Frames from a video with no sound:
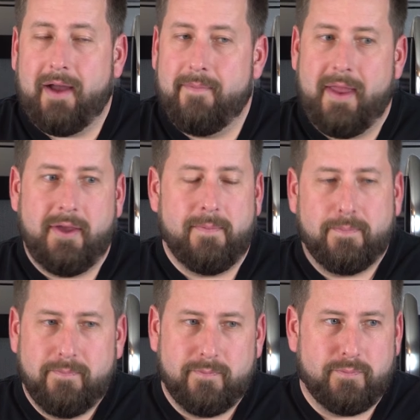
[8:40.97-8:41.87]
you could
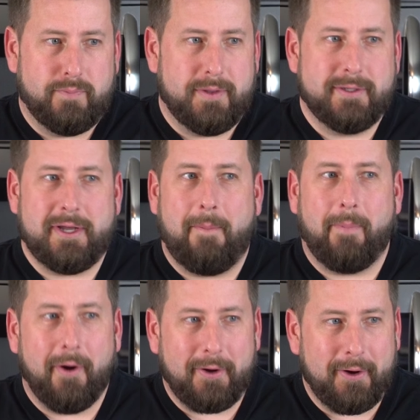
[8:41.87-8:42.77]
put this on a
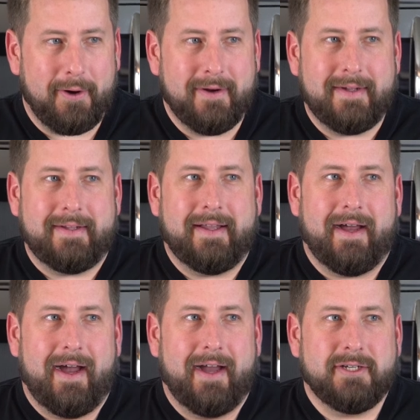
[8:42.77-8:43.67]
burger,
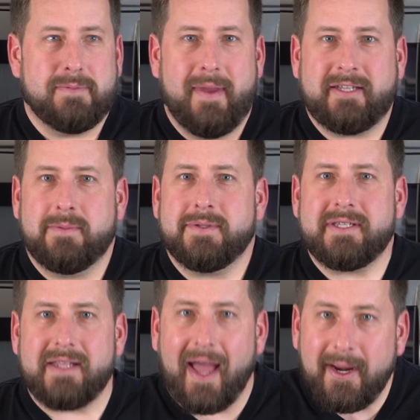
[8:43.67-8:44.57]
just make some
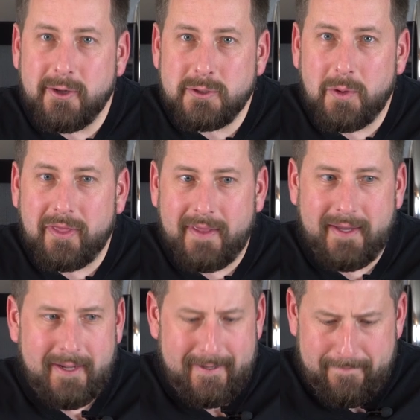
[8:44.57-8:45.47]
sliders with it.